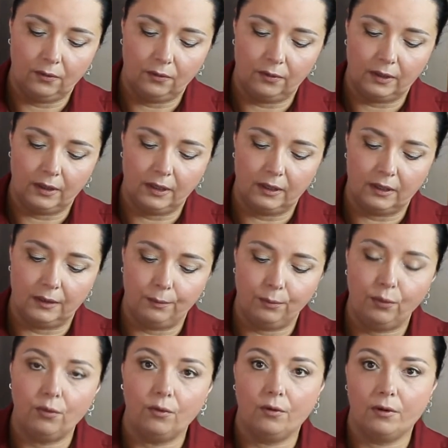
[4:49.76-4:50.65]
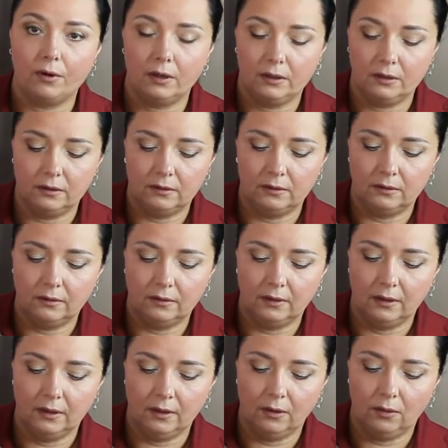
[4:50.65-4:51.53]
we're gonna pour
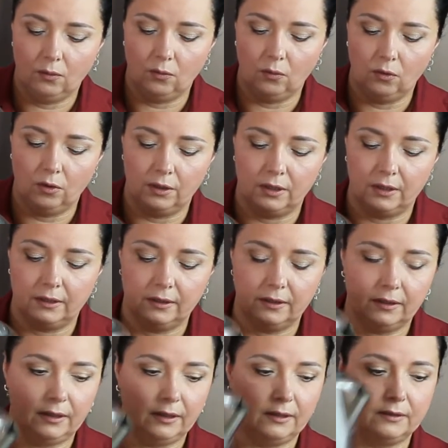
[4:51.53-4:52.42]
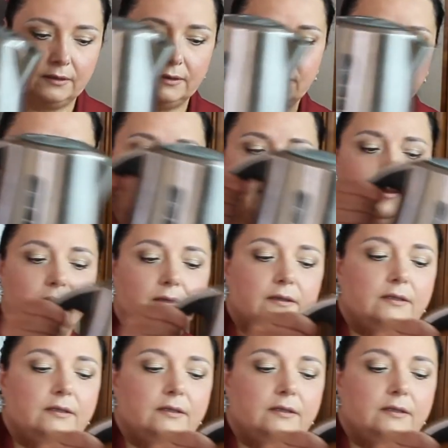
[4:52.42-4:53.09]
water inside the